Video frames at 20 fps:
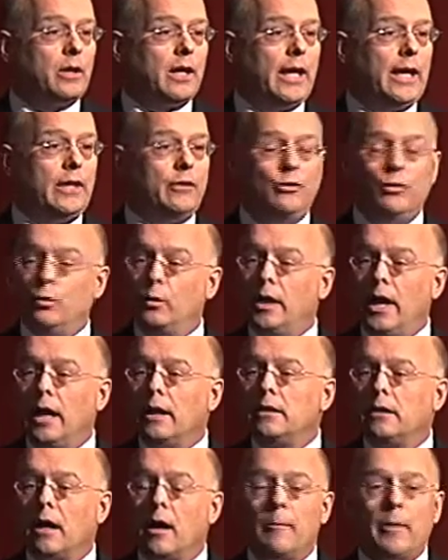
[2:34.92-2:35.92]
the plane knew. It
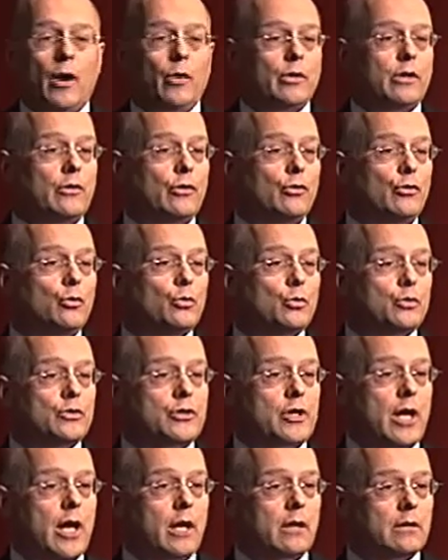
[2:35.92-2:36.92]
hadn't come out in the
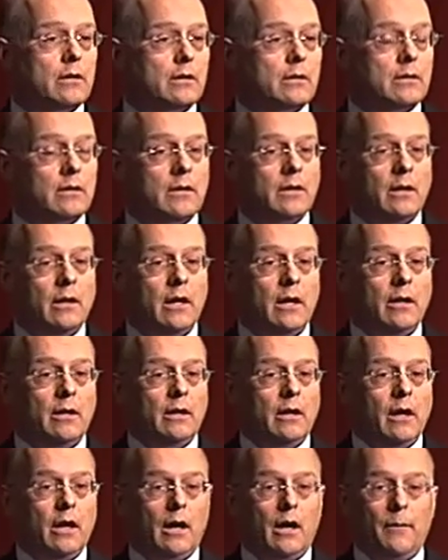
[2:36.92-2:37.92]
news yet.
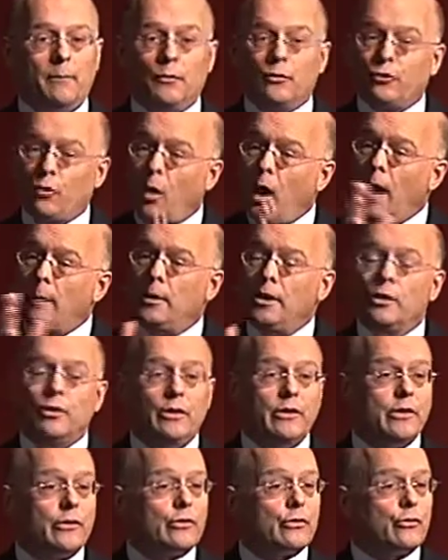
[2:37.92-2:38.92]
So I'm
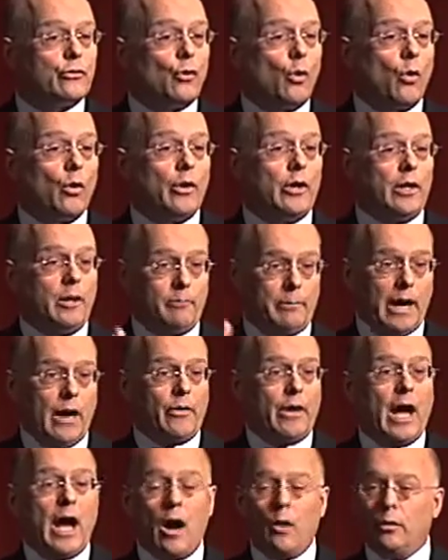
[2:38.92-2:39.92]
hearing this story
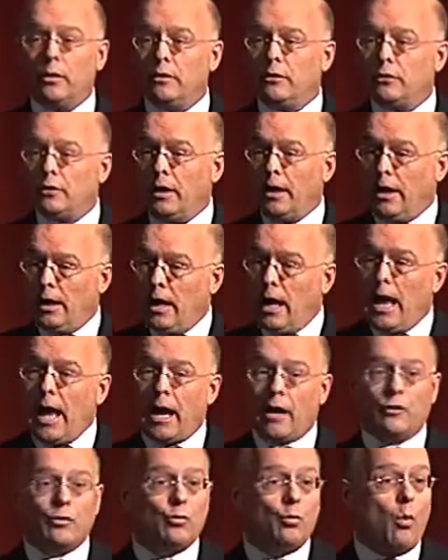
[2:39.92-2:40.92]
about how his
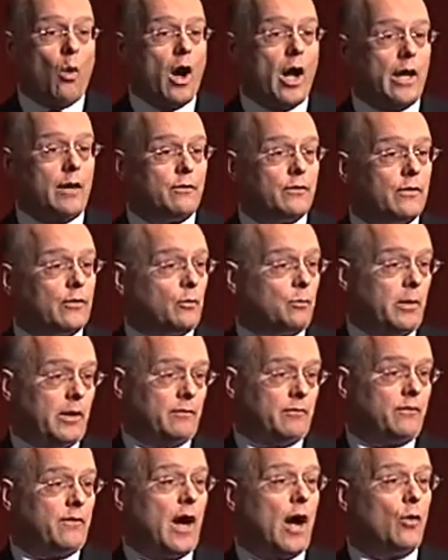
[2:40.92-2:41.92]
ex-wife has
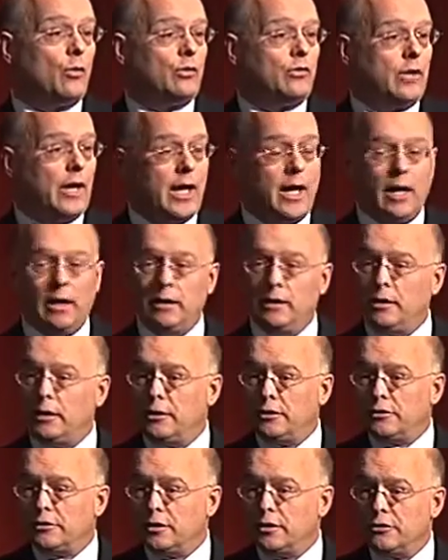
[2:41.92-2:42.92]
been found dead and
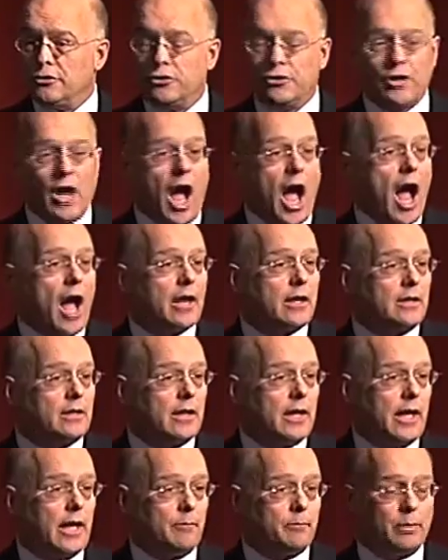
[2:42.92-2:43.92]
he's in shock
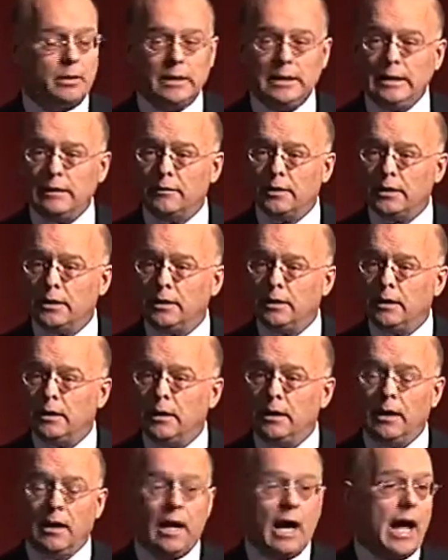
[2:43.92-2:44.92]
and can't believe it.
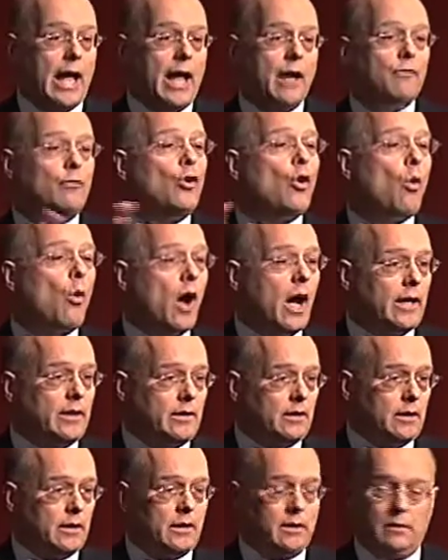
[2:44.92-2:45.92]
I have no
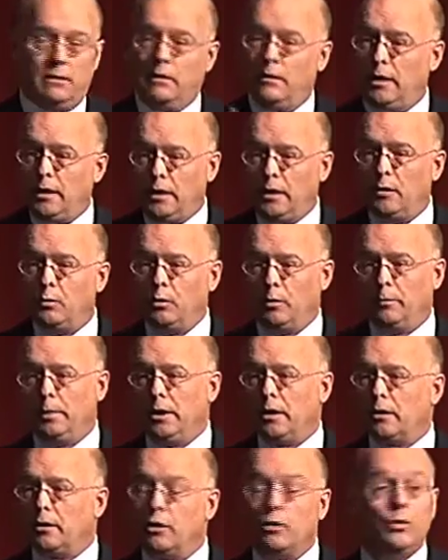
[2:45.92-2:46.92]
idea that he would
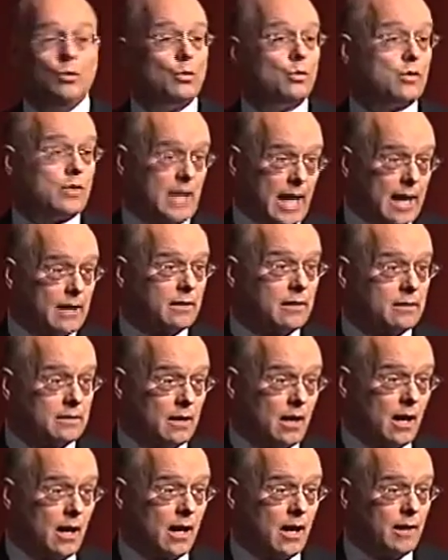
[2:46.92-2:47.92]
be accused at the
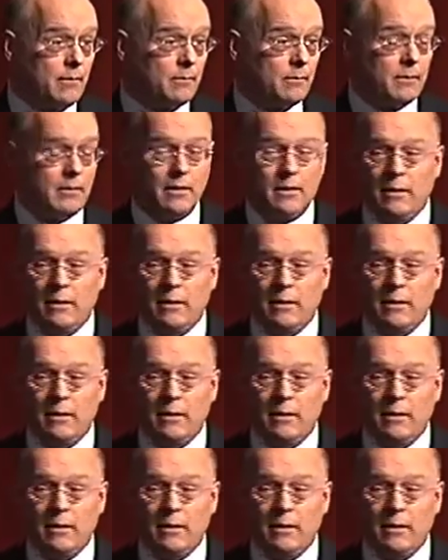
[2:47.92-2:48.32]
time.